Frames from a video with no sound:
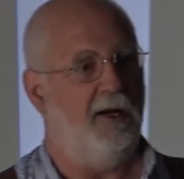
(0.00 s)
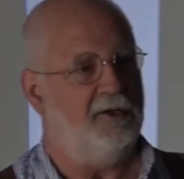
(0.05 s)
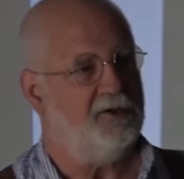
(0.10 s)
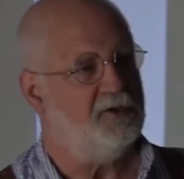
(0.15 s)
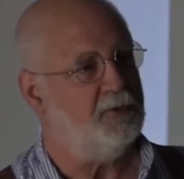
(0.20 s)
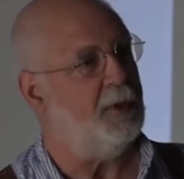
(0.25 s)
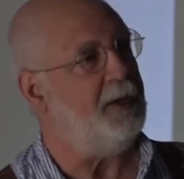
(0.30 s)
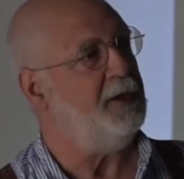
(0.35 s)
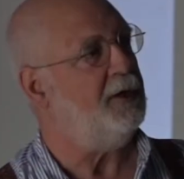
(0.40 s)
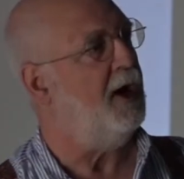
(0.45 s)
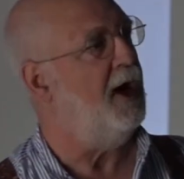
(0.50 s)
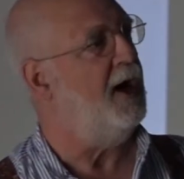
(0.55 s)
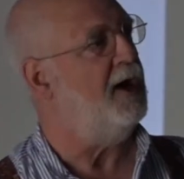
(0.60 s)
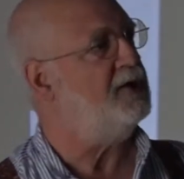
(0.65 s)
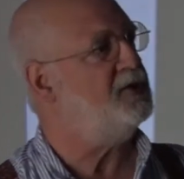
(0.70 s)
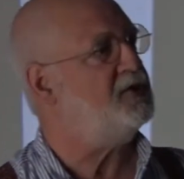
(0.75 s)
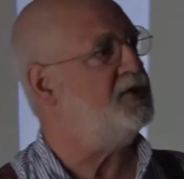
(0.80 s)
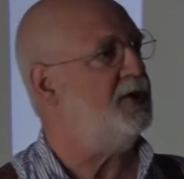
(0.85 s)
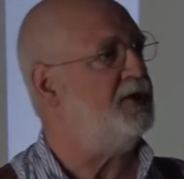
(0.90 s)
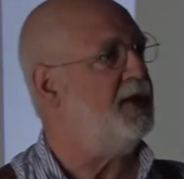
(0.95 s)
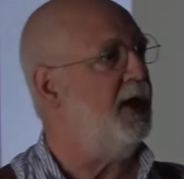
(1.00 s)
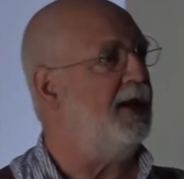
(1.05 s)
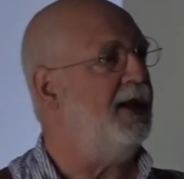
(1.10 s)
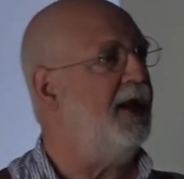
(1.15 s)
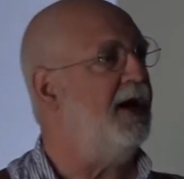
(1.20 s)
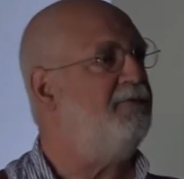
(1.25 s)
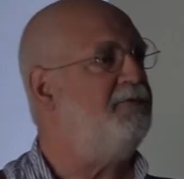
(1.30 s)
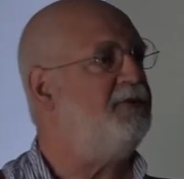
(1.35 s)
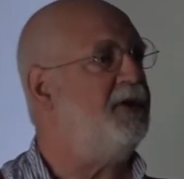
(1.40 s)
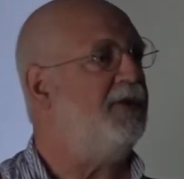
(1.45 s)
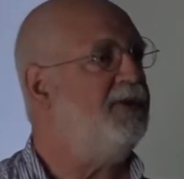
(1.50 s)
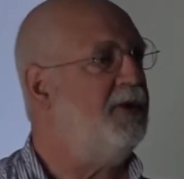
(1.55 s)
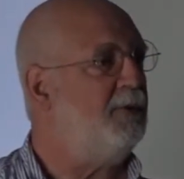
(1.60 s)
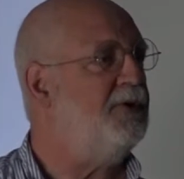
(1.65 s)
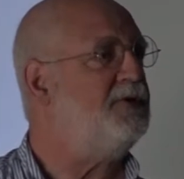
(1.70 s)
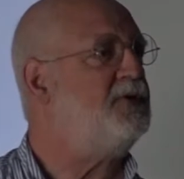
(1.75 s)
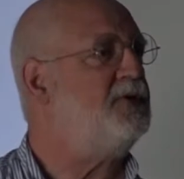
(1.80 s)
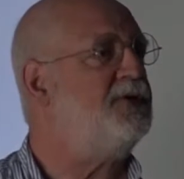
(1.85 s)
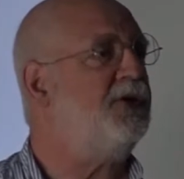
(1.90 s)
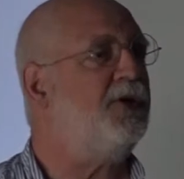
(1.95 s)
sweethearts that they loved, and they
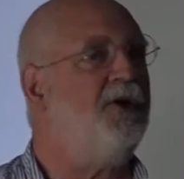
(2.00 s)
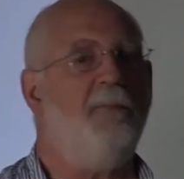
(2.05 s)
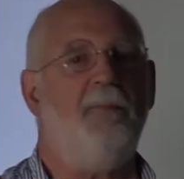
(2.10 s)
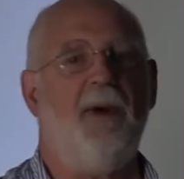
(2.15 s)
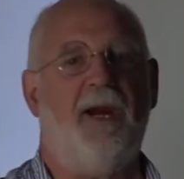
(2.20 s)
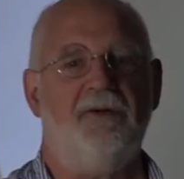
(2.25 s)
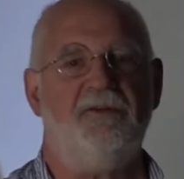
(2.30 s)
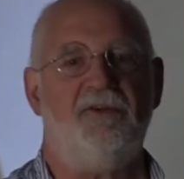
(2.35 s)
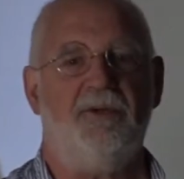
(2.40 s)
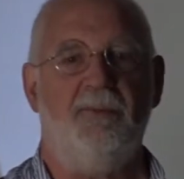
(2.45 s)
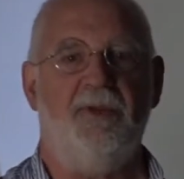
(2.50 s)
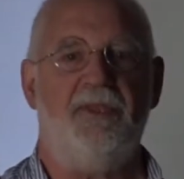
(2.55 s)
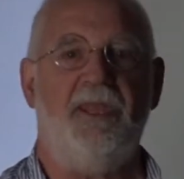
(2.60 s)
wanted to go back to them.